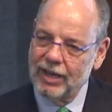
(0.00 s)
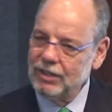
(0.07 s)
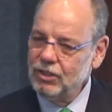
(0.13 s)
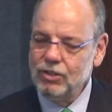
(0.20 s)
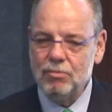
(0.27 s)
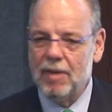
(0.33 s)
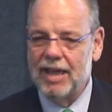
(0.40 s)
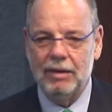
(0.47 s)
And
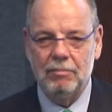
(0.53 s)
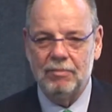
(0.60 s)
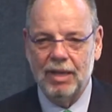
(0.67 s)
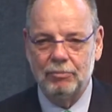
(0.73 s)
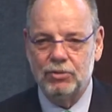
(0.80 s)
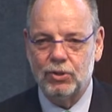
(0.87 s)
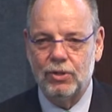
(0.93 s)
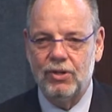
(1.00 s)
you might,
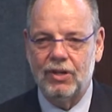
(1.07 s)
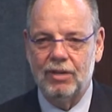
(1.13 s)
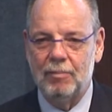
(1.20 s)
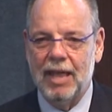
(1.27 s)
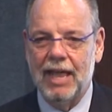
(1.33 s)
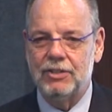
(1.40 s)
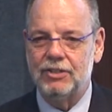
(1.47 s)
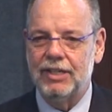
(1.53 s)
I'm sure you can
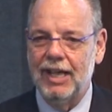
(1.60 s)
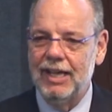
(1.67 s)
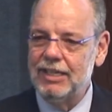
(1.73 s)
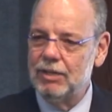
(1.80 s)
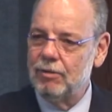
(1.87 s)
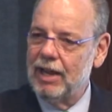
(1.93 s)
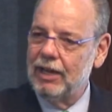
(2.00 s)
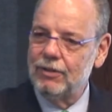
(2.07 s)
imagine,
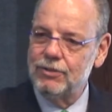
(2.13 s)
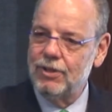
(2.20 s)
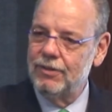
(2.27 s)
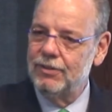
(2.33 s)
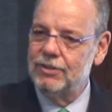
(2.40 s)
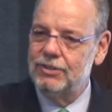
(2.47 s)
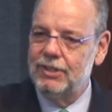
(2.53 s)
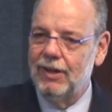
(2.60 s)
Andy Riker's
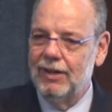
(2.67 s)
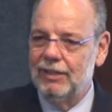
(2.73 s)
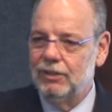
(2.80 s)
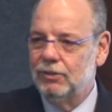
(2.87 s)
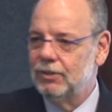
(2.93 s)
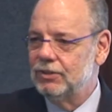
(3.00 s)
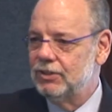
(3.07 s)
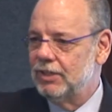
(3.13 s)
heard this, Terry
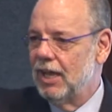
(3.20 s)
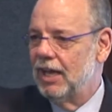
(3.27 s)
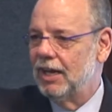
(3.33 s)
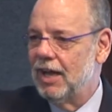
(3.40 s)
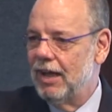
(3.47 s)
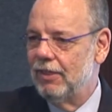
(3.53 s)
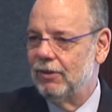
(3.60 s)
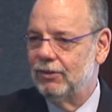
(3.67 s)
Lewis, Doug,
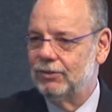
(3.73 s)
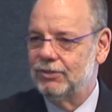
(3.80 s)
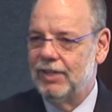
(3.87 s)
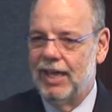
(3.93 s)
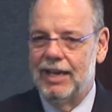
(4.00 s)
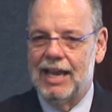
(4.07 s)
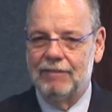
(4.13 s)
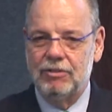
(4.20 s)
others,
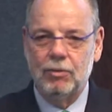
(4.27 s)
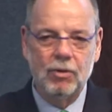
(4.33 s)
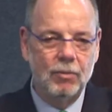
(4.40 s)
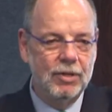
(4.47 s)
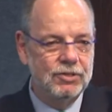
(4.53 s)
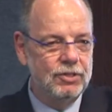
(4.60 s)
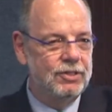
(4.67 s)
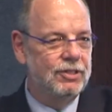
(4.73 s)
that everyone
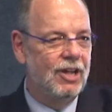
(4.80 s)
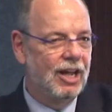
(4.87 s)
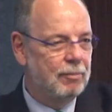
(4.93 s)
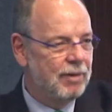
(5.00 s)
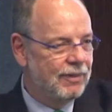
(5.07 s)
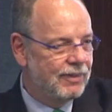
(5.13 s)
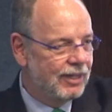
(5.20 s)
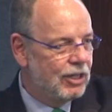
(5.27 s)
wants to talk
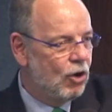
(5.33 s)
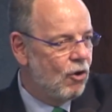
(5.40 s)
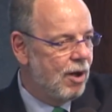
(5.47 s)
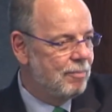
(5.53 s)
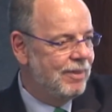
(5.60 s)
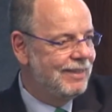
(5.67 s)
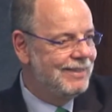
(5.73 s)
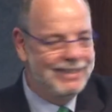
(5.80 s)
about the
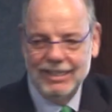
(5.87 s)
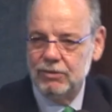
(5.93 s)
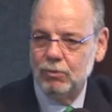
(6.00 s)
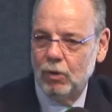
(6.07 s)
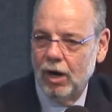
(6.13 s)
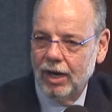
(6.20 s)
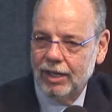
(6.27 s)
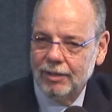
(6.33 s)
co-op that didn't
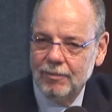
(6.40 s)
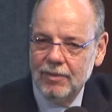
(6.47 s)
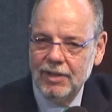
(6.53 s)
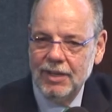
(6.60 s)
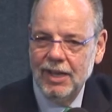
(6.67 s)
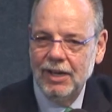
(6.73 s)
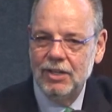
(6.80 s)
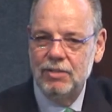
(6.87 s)
work.
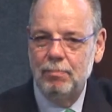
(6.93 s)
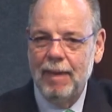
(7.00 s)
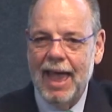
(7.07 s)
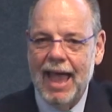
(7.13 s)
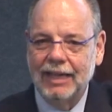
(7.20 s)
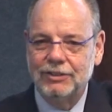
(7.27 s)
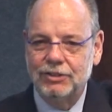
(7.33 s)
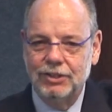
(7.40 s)
And it's
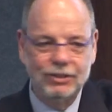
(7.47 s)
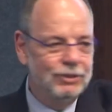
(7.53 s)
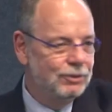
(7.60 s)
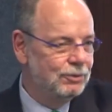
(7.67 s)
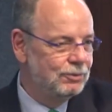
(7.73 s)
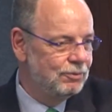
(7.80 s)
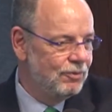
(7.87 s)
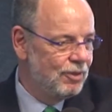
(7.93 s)
back
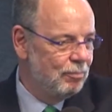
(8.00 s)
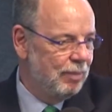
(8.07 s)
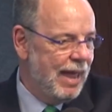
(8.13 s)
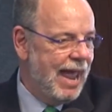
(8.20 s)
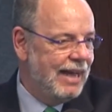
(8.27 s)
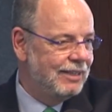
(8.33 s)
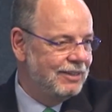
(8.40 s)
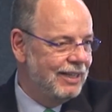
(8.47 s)
to the
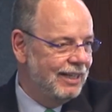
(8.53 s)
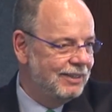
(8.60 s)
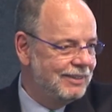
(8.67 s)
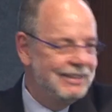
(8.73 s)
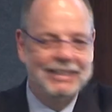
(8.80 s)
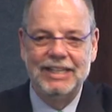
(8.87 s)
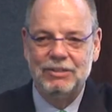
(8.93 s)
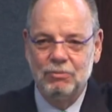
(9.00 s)
bank
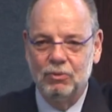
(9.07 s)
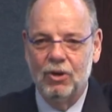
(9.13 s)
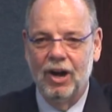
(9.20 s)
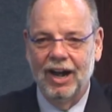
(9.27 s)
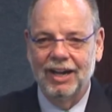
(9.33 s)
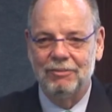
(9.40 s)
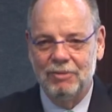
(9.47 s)
that didn't work.